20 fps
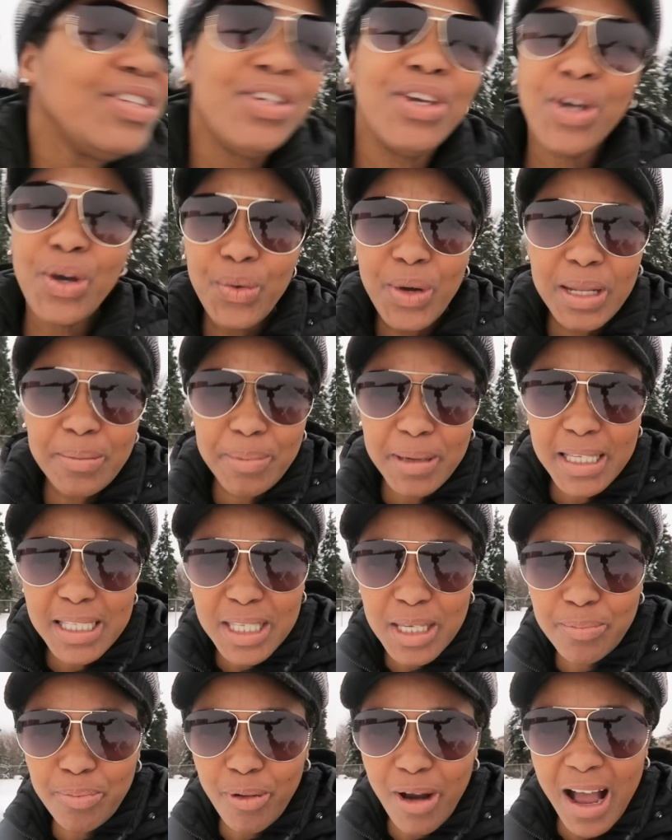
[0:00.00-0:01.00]
You would be
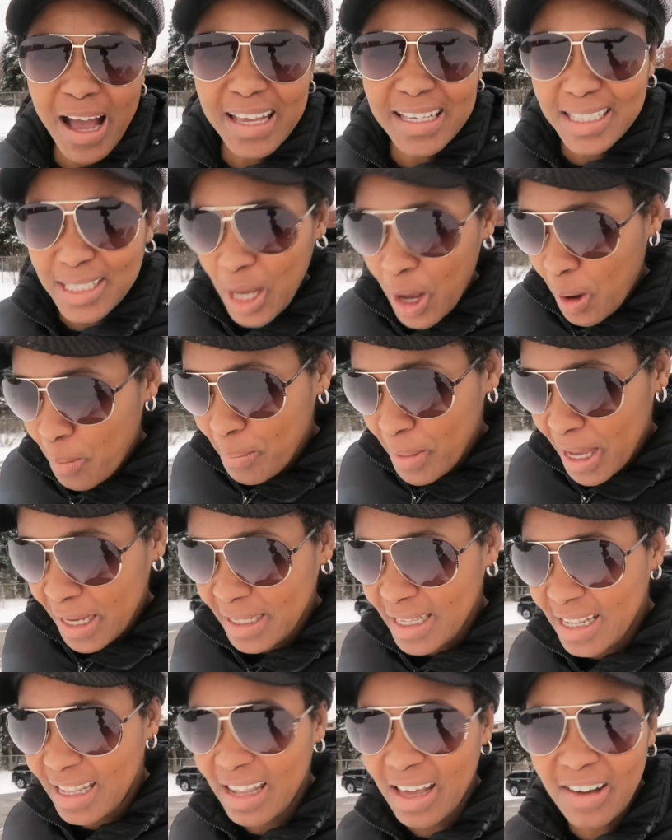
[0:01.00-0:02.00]
surprised how
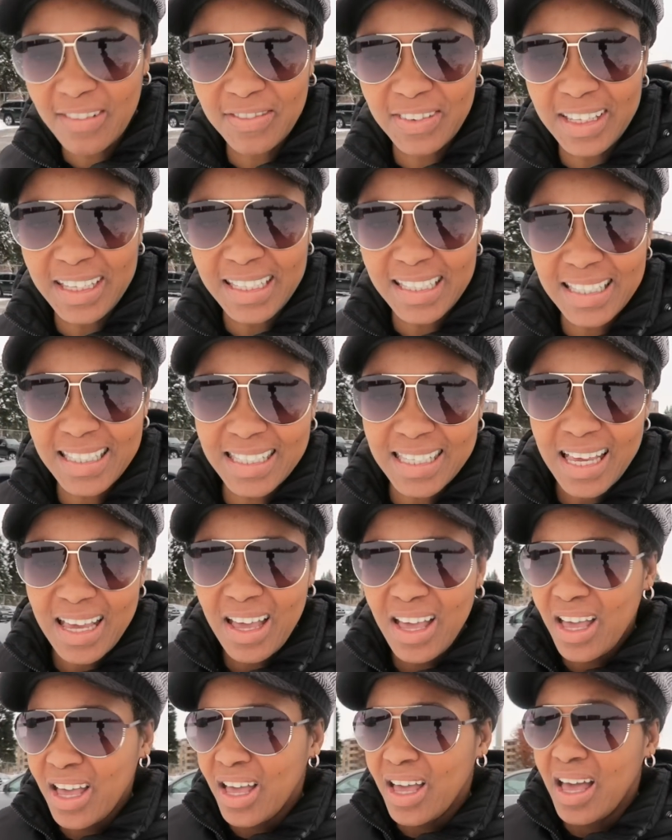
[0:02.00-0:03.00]
many lovelies
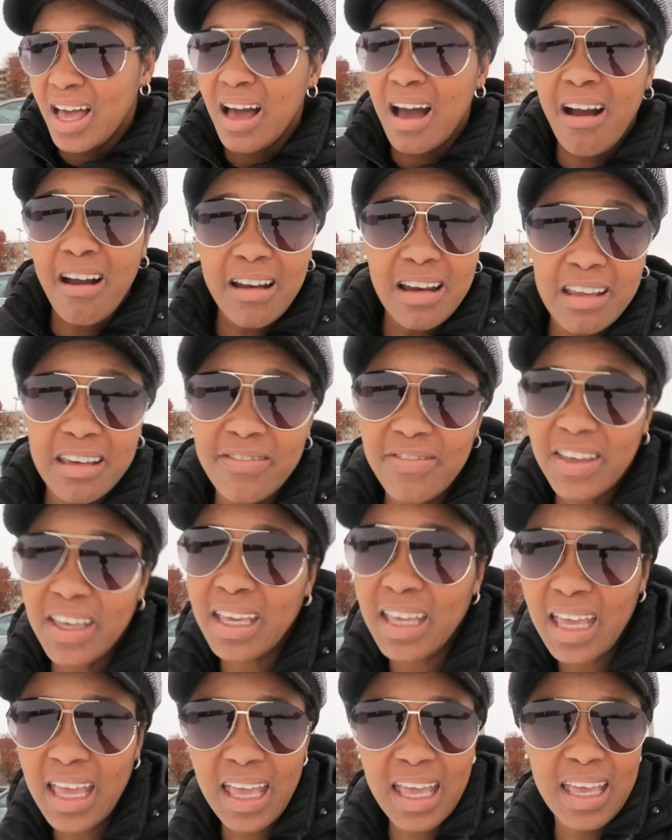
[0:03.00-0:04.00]
are
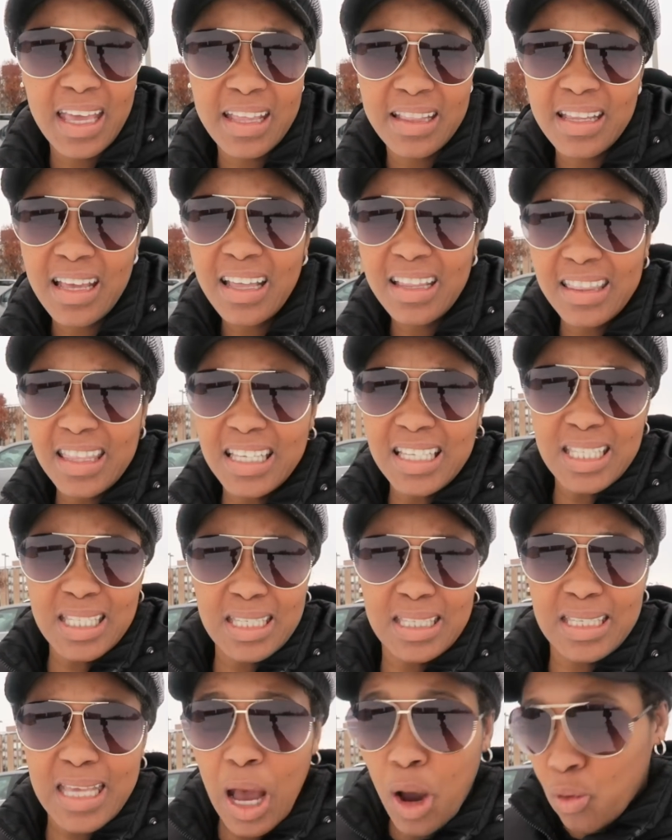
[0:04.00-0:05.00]
living in the
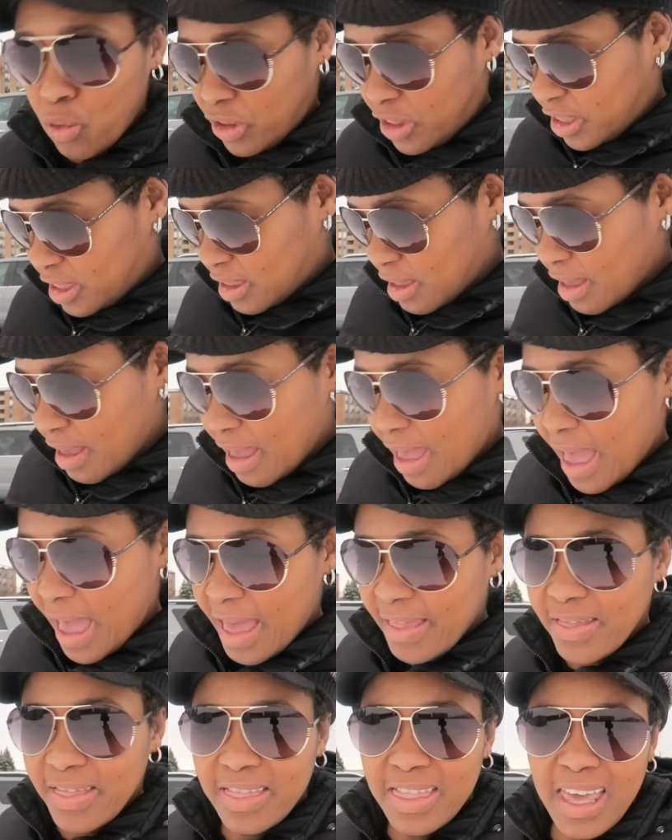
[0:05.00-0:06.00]
south.
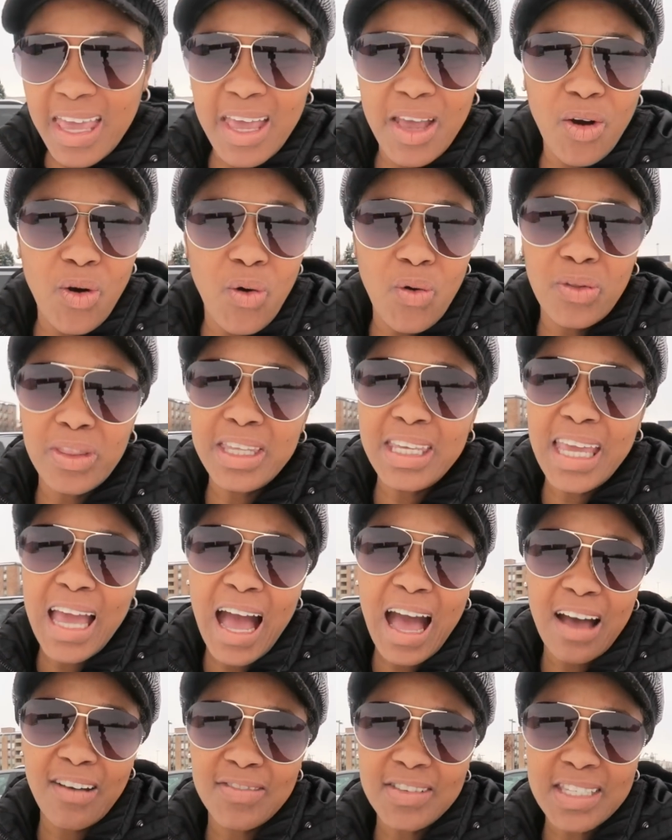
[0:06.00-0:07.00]
And they only
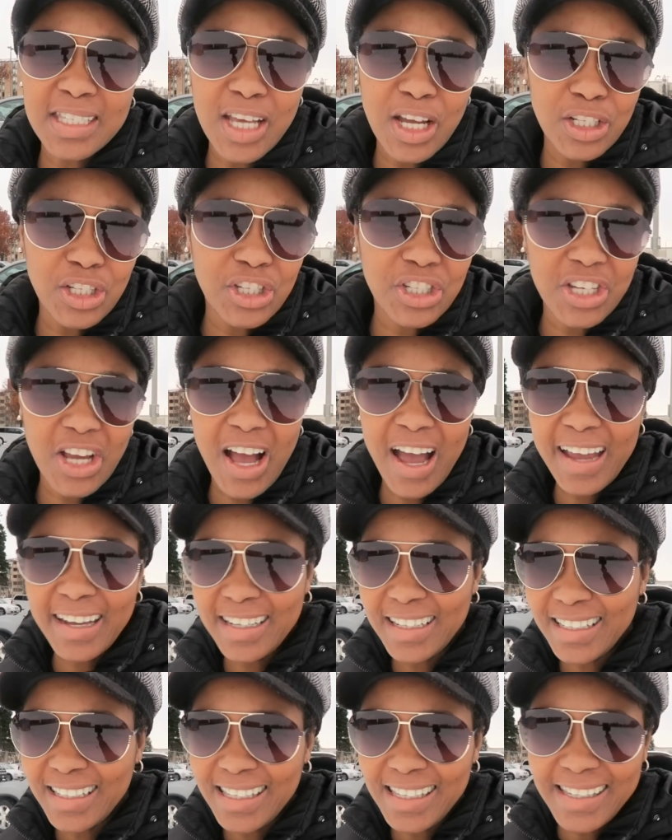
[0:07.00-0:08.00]
have
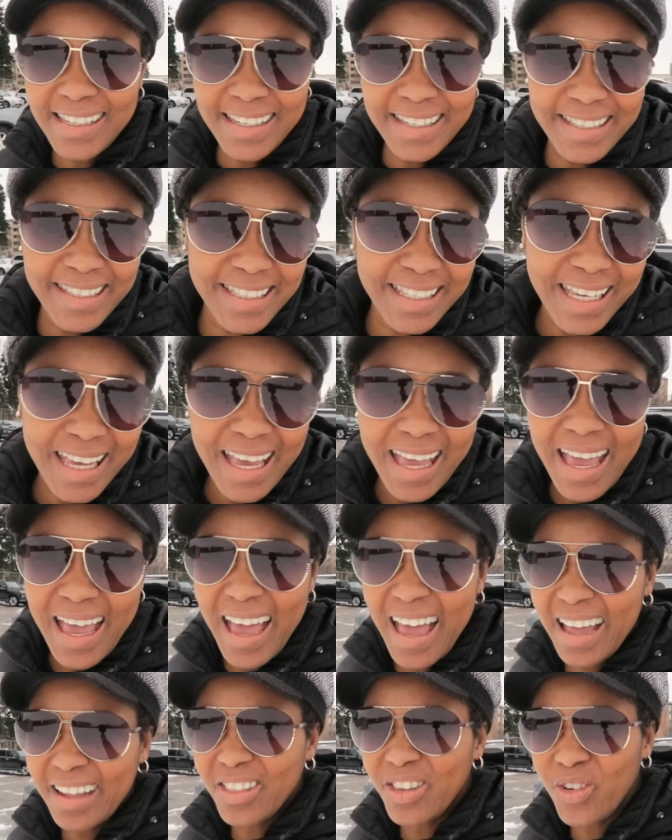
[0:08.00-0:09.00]
sunshine and heat,
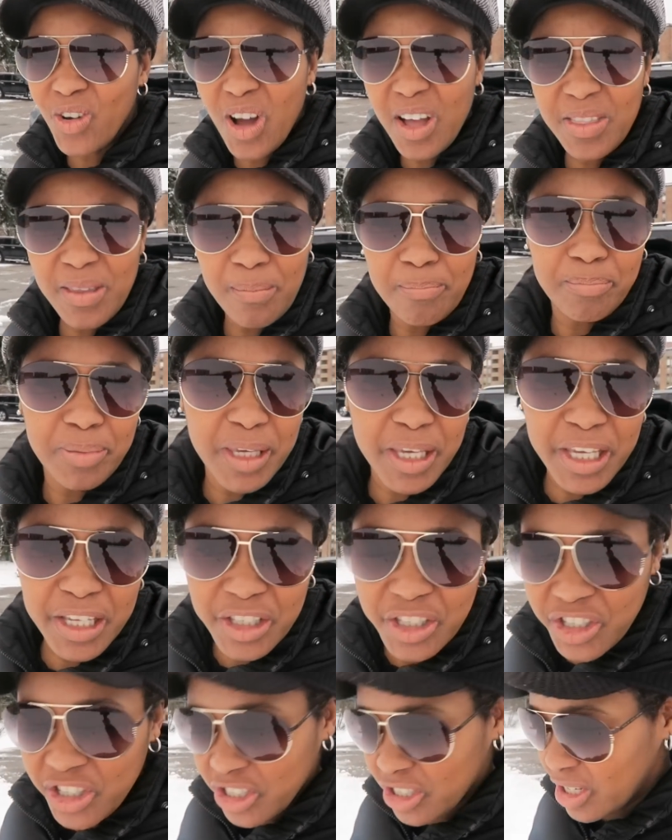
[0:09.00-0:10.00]
and they're on the
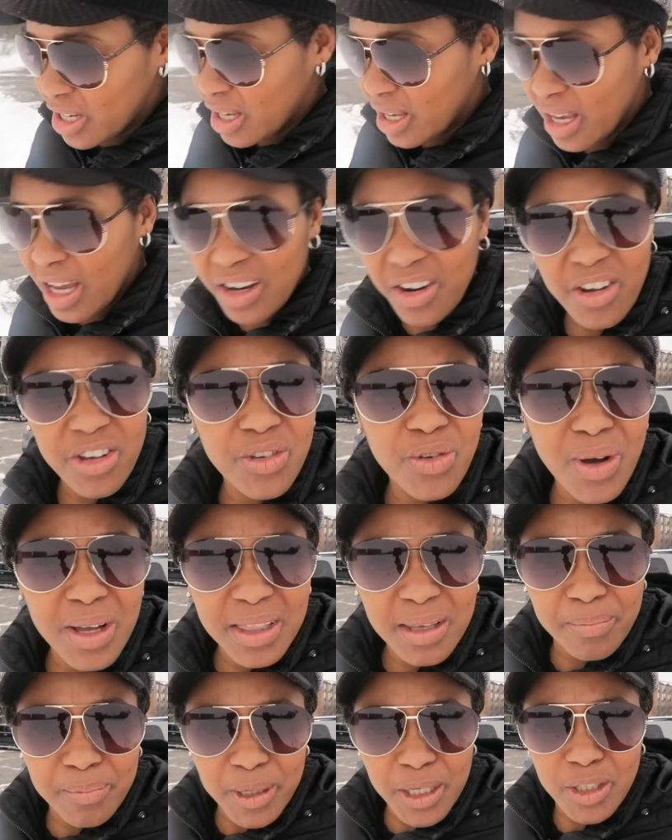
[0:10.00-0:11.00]
beach. And are you
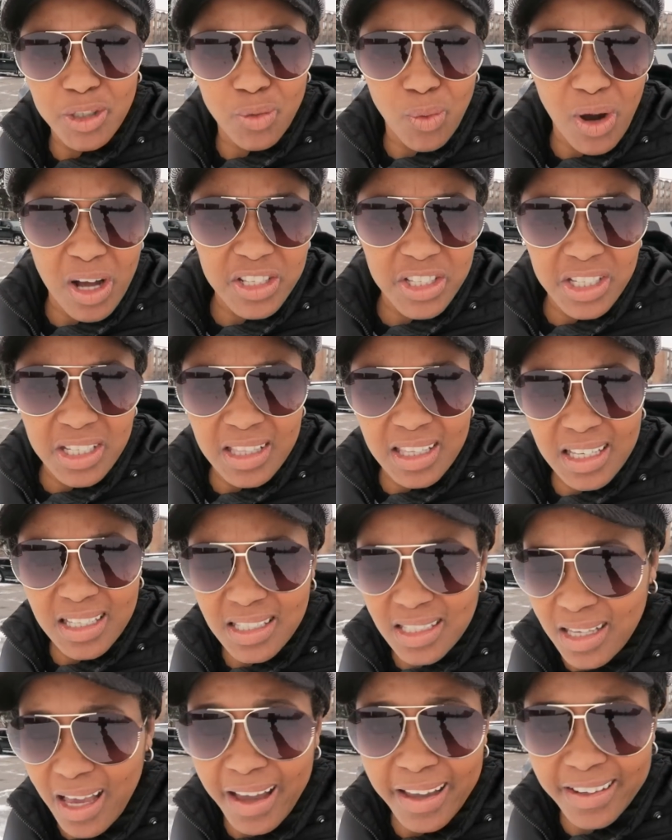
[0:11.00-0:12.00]
on the beach watching
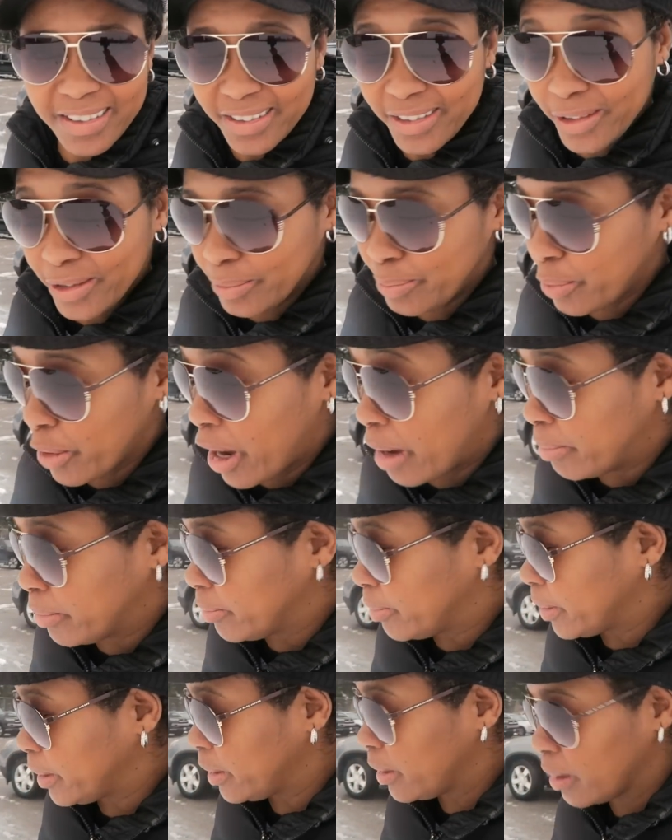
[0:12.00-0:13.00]
this? I don't know,
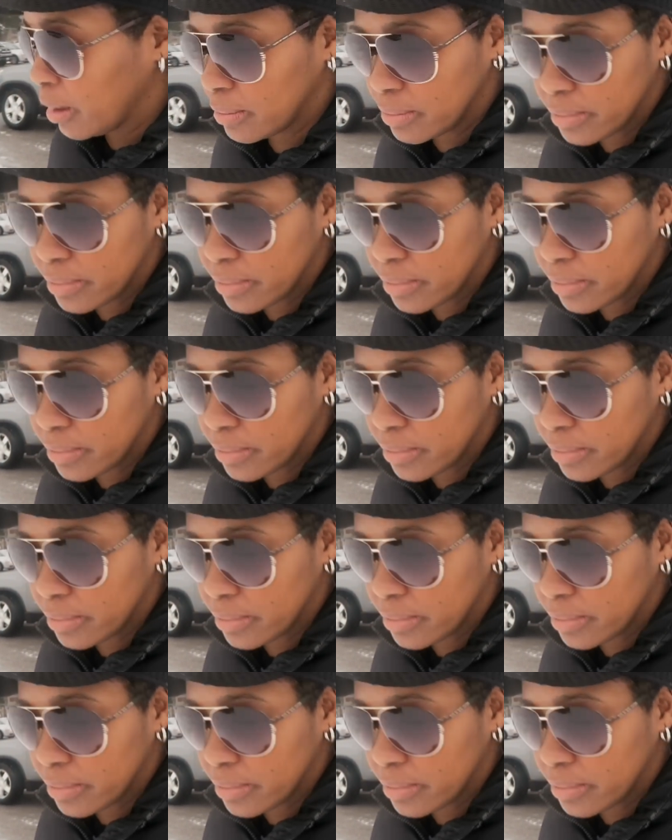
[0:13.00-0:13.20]
probably.